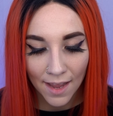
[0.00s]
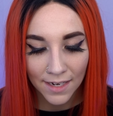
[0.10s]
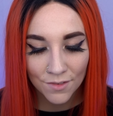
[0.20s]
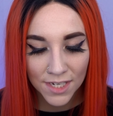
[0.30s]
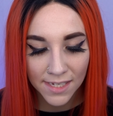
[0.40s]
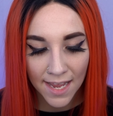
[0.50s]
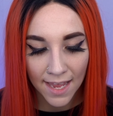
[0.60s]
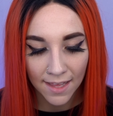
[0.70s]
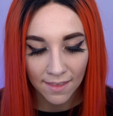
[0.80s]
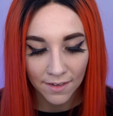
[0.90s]
I never say
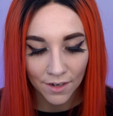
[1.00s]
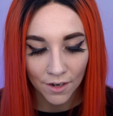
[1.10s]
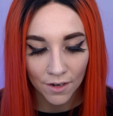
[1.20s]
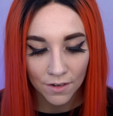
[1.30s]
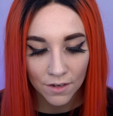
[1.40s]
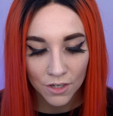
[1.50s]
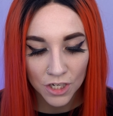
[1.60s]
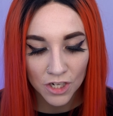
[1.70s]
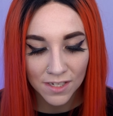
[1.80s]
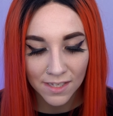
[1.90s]
anything to her.
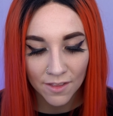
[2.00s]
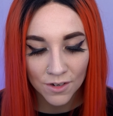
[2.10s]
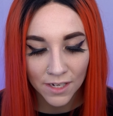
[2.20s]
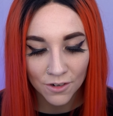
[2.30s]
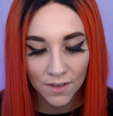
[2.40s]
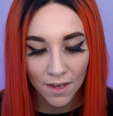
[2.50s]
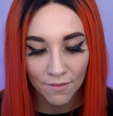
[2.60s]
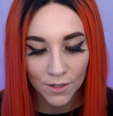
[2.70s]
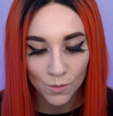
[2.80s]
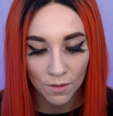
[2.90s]
She just slithers under the
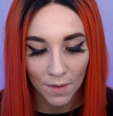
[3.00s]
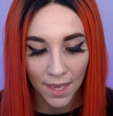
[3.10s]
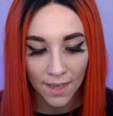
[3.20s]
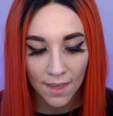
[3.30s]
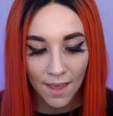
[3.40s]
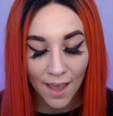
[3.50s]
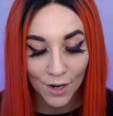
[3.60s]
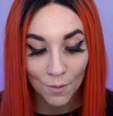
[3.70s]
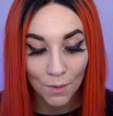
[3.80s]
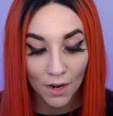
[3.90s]
covers with me,
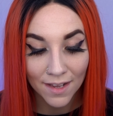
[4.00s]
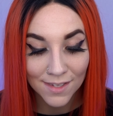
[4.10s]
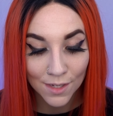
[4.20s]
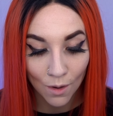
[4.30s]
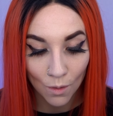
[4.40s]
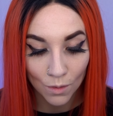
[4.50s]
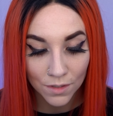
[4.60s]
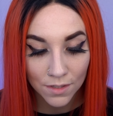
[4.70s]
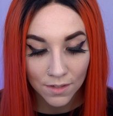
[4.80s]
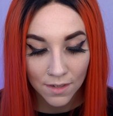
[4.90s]
and her body is
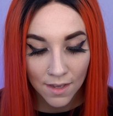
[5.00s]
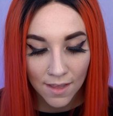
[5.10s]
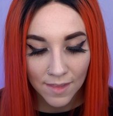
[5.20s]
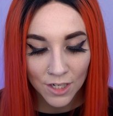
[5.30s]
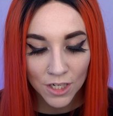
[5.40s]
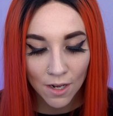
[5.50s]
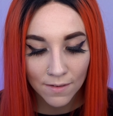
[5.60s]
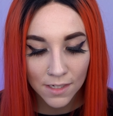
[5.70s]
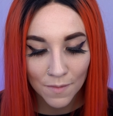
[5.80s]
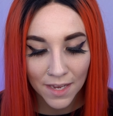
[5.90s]
cold. Then she
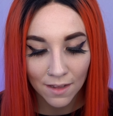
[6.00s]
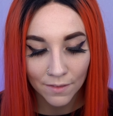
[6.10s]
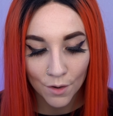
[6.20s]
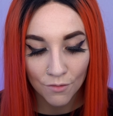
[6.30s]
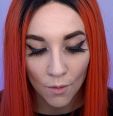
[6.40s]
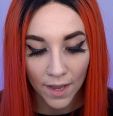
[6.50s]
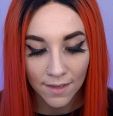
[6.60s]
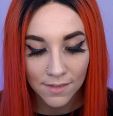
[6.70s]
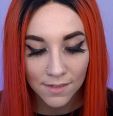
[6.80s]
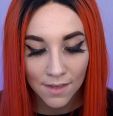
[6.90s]
talks to me in a low
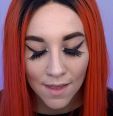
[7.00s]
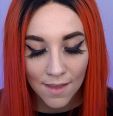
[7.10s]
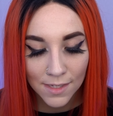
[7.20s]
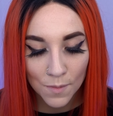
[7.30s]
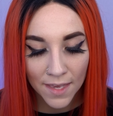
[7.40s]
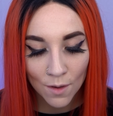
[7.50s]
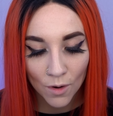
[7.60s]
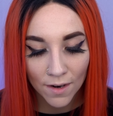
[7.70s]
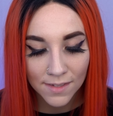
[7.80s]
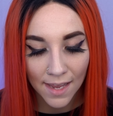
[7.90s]
voice speaking
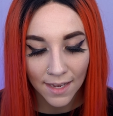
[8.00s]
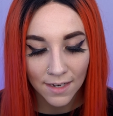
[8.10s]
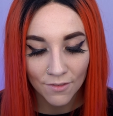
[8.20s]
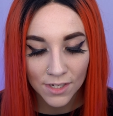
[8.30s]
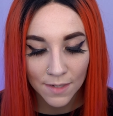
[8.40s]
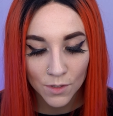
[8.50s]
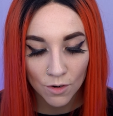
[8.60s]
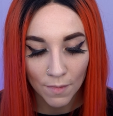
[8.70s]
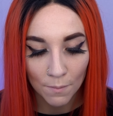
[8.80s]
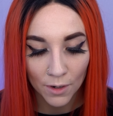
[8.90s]
words I can never seem to
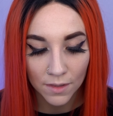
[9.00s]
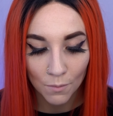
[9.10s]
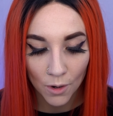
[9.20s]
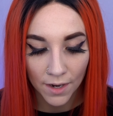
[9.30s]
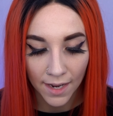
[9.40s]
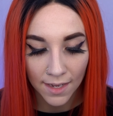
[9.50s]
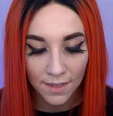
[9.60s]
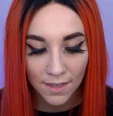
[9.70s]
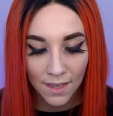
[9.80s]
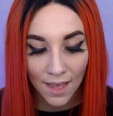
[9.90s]
remember in the
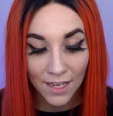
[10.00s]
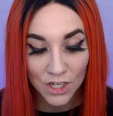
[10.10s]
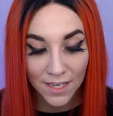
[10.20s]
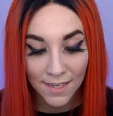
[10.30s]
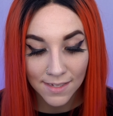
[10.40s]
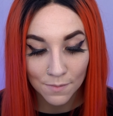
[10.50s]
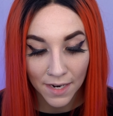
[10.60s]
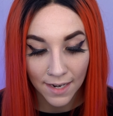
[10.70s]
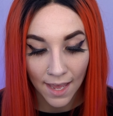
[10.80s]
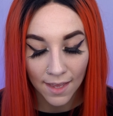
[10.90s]
morning, and she kisses
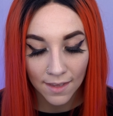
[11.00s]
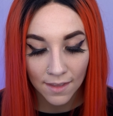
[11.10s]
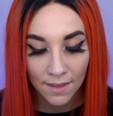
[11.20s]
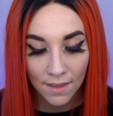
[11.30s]
my neck.